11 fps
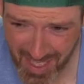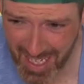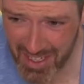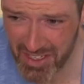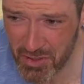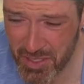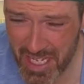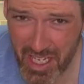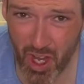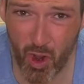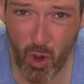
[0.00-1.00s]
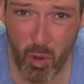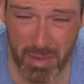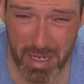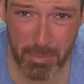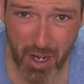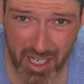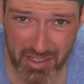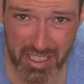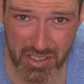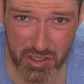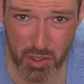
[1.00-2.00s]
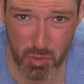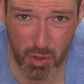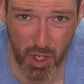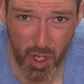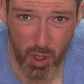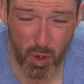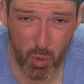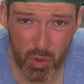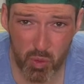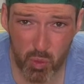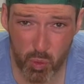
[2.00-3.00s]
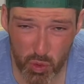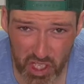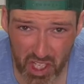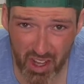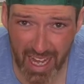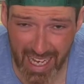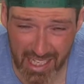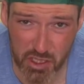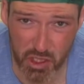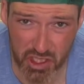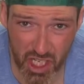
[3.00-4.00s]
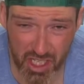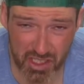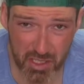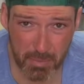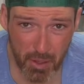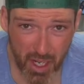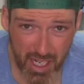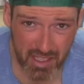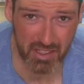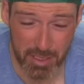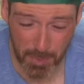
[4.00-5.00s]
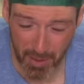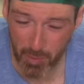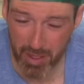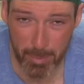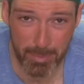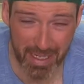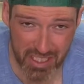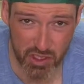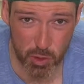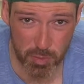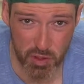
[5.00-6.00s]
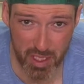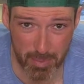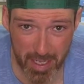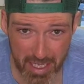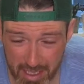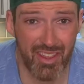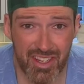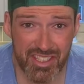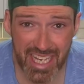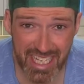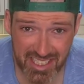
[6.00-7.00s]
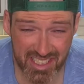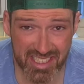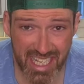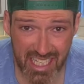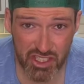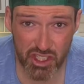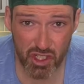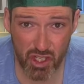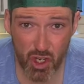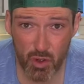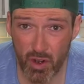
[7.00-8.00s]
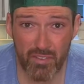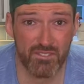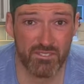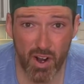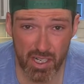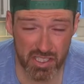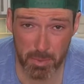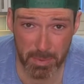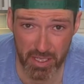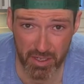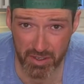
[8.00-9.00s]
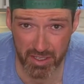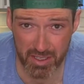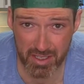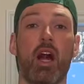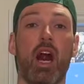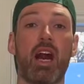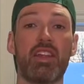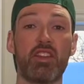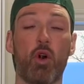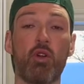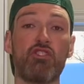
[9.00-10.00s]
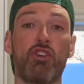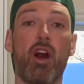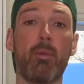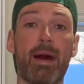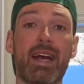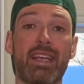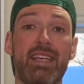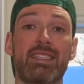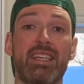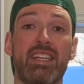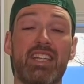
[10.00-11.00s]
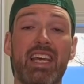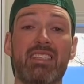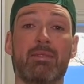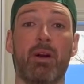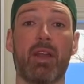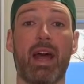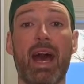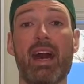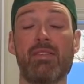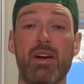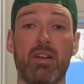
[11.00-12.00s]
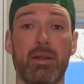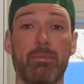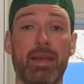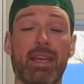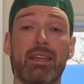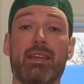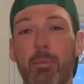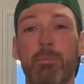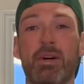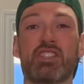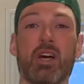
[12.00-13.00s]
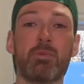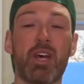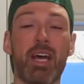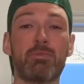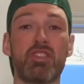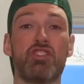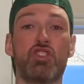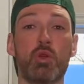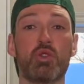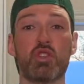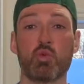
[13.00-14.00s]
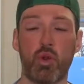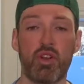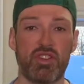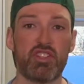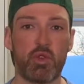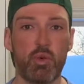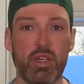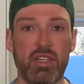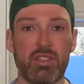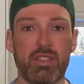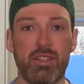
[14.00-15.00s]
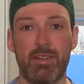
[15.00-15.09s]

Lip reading: And then you take a homemade broccoli soup with real actual chunks of broccoli. It's probably one of the best soups you can make. The taste and texture alone are far superior. I think the only drawback is it takes about a half hour to make, but sometimes the juice is worth the squeeze.